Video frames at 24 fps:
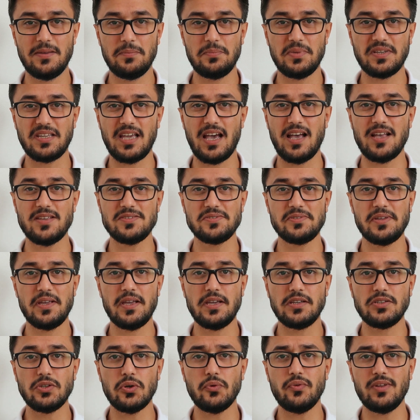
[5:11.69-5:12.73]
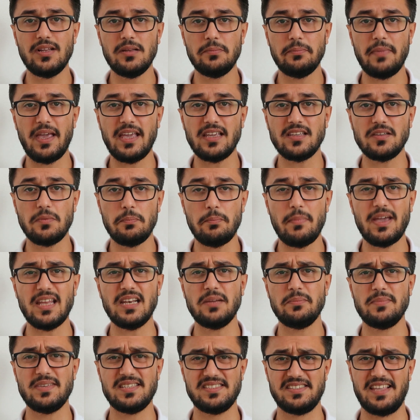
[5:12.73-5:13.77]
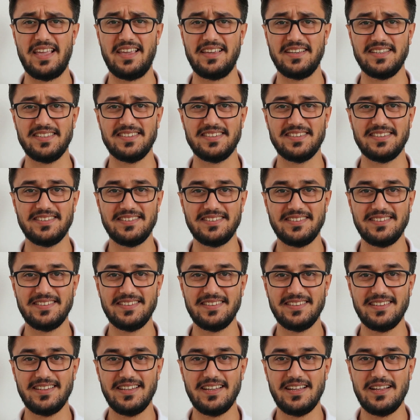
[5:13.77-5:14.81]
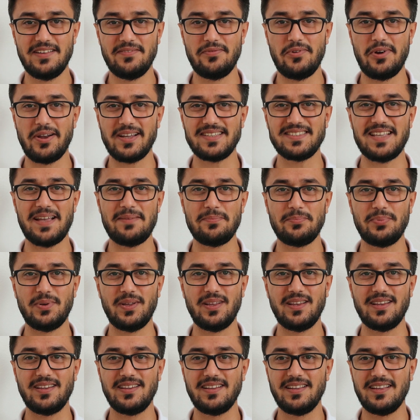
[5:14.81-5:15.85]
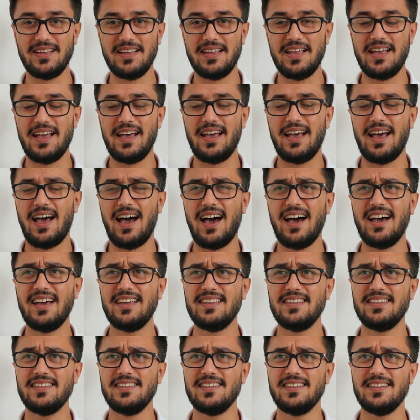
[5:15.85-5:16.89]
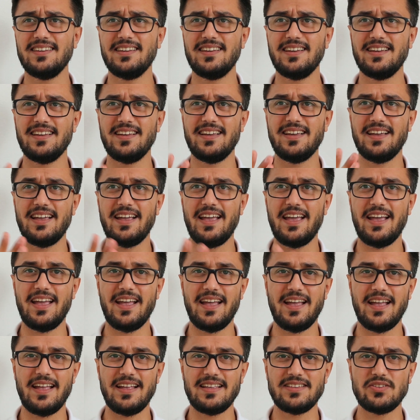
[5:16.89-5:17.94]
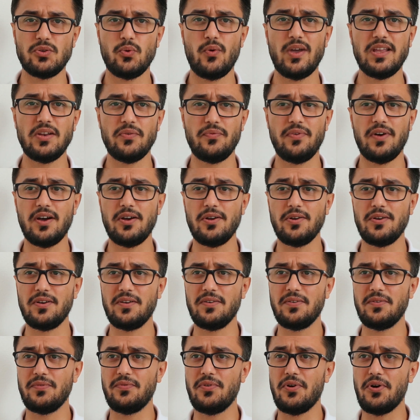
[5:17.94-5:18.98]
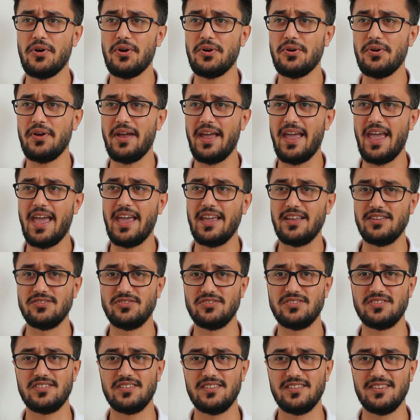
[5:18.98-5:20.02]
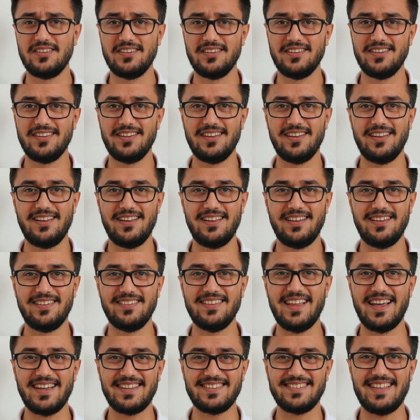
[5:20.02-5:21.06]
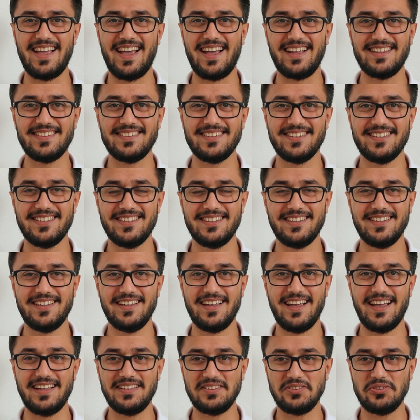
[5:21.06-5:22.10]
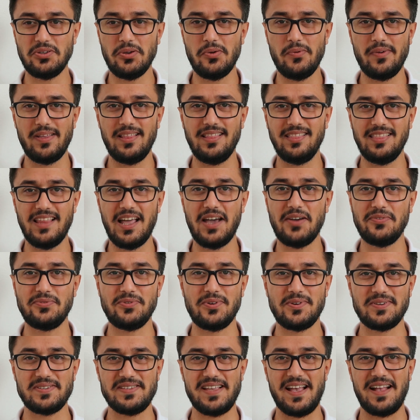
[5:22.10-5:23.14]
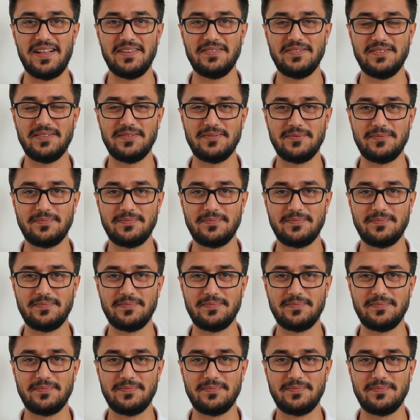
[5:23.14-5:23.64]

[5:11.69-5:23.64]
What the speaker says: because you will make many mistakes. For example, I 24 aged, like that, and you will love yourself.